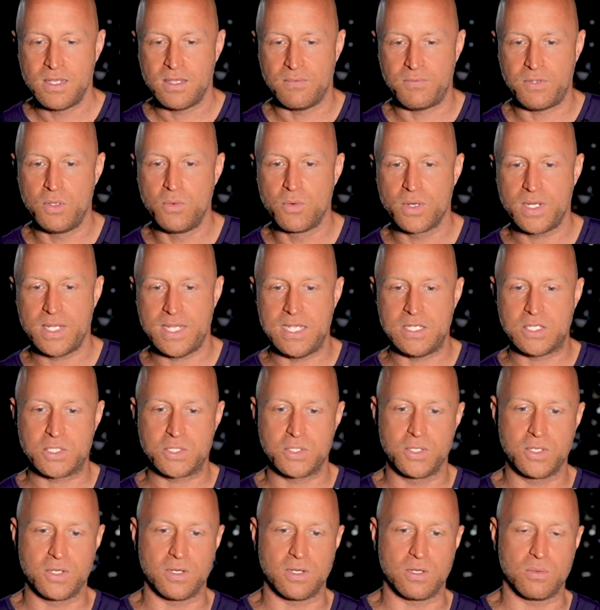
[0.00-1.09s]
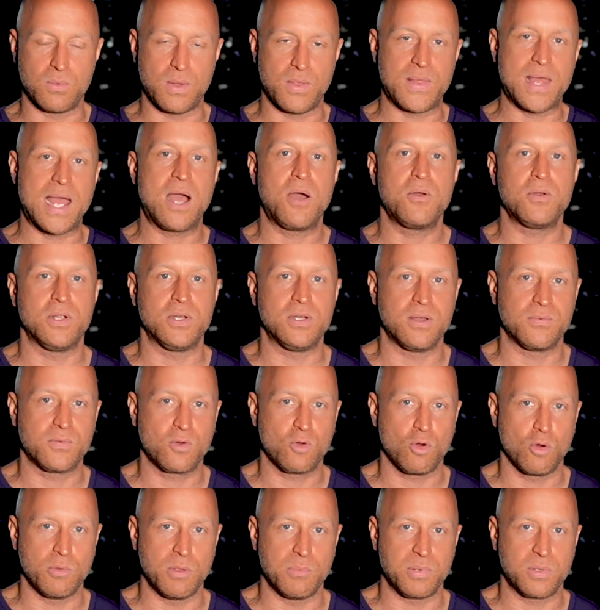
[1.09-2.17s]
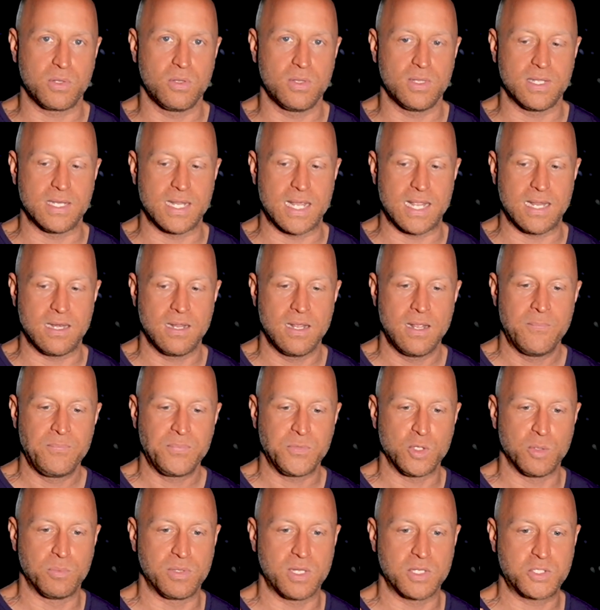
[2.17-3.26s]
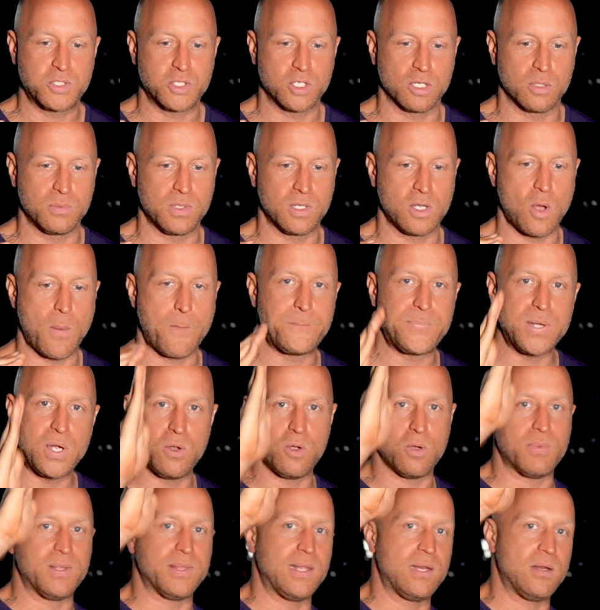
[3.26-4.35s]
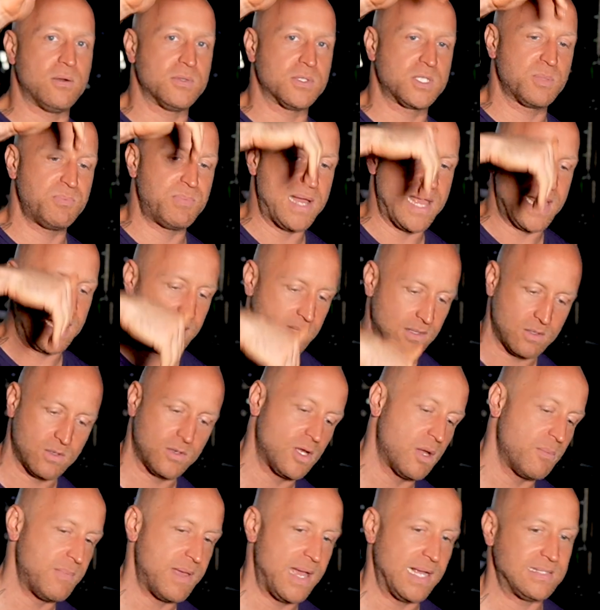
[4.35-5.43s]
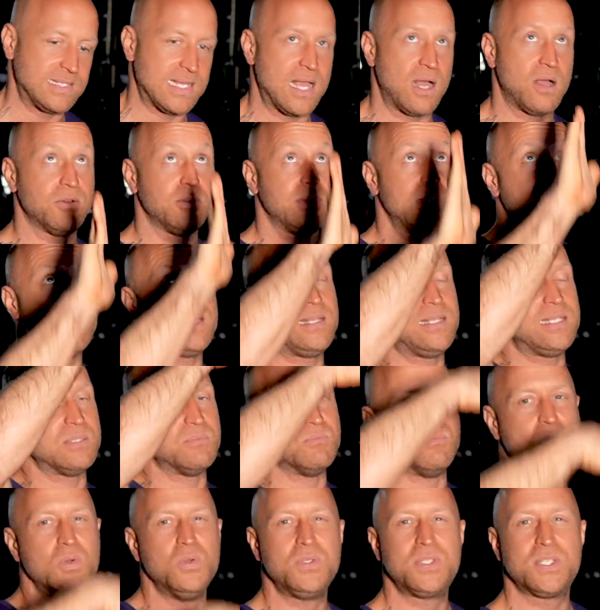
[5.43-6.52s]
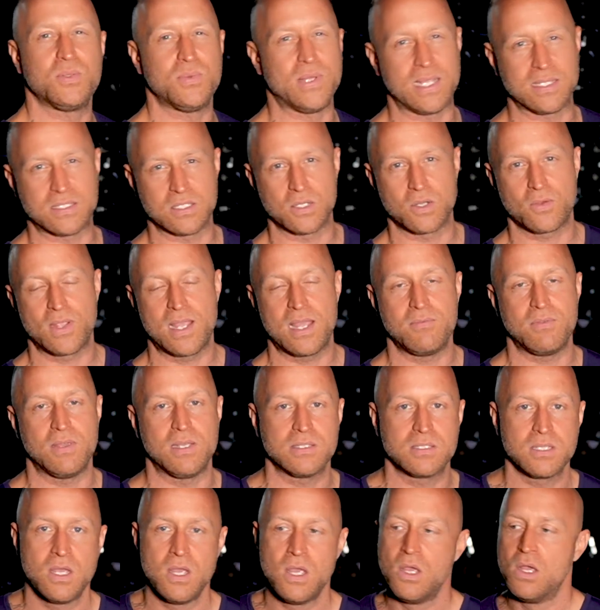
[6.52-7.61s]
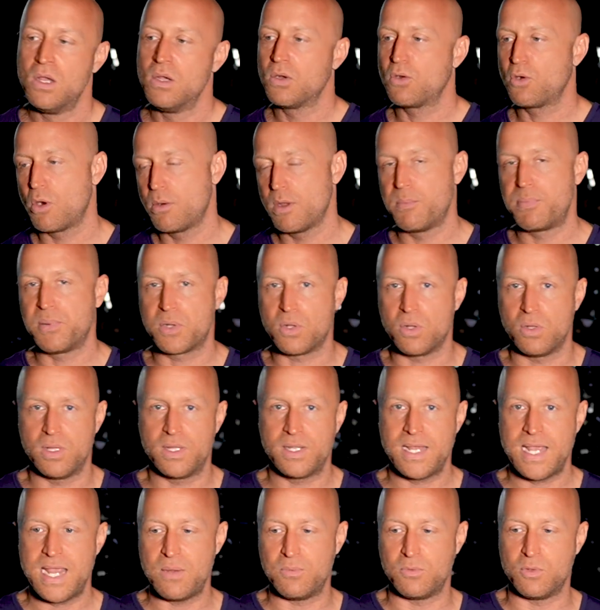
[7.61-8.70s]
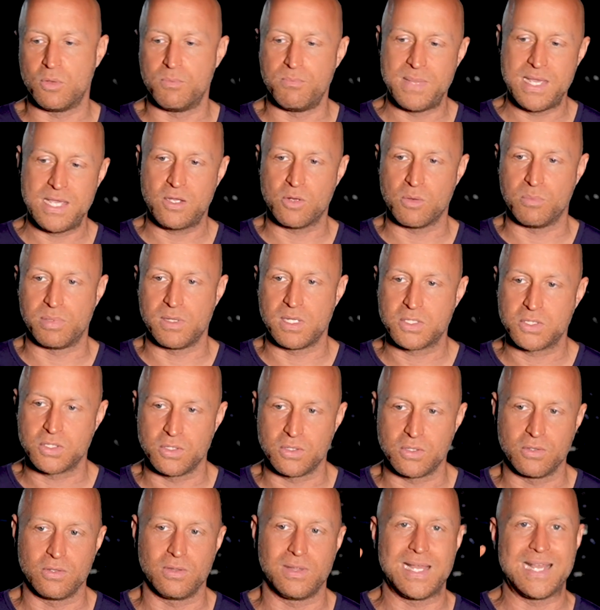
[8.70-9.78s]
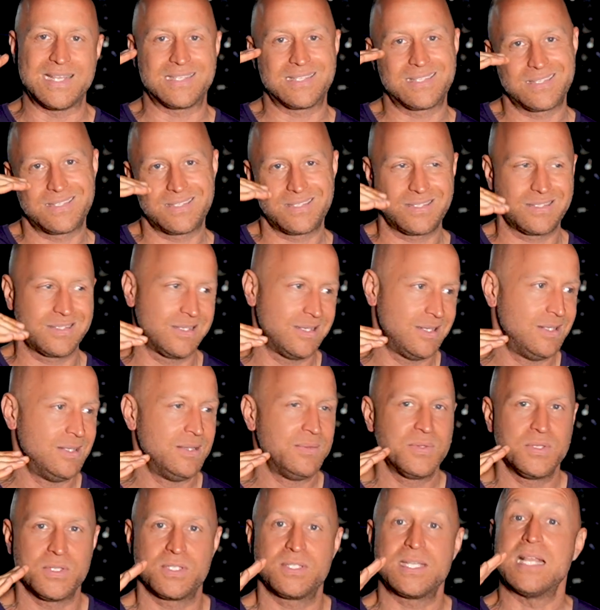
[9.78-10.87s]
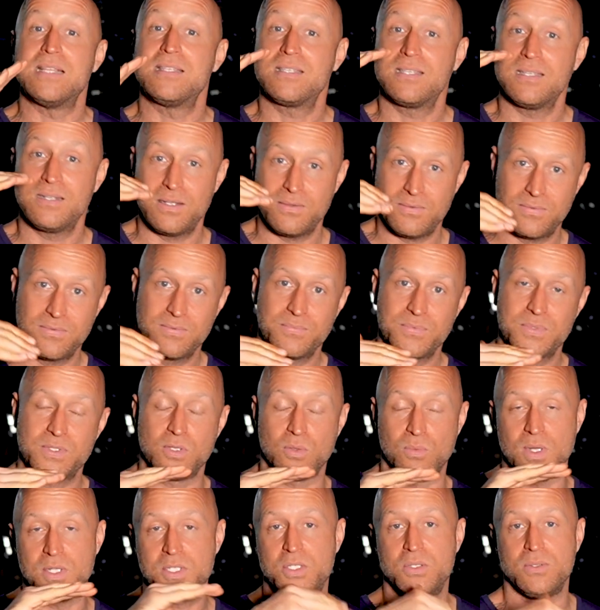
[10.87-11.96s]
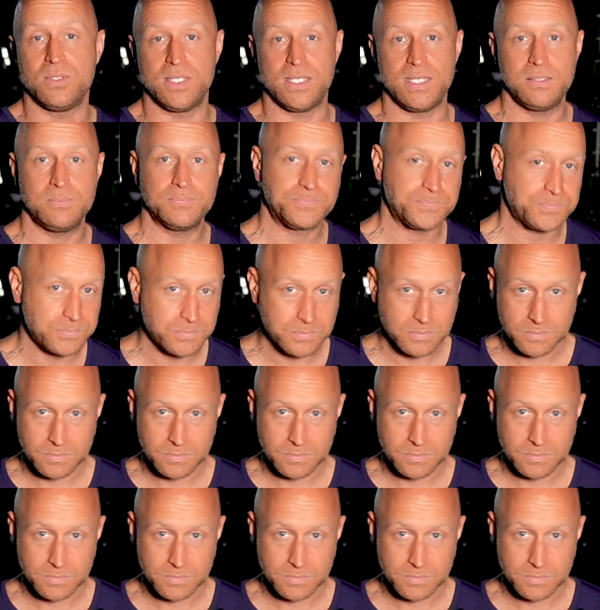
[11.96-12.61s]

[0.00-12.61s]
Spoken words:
if you were to eat sugar without enough chromium picolinate, your blood sugar will go boom and then it'll spike and then it'll come back down and then you get these mood swings and cravings. Chromium picolinate will make your blood sugar less sensitive to what you eat.